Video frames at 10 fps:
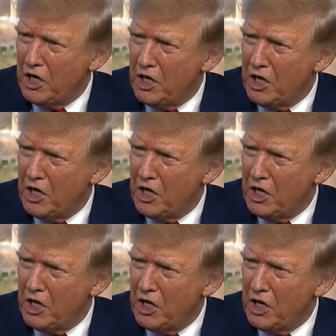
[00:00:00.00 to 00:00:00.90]

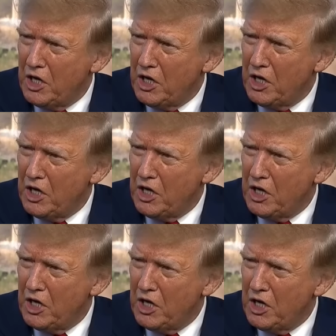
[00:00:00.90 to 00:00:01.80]

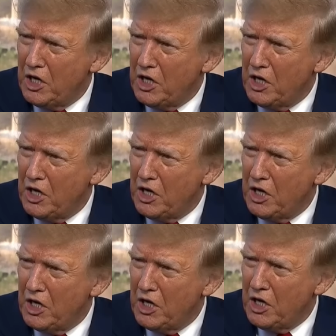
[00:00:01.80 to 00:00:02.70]

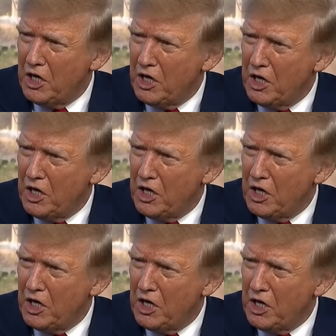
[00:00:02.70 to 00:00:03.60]

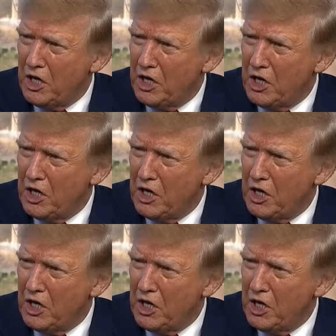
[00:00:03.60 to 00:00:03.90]
(silent)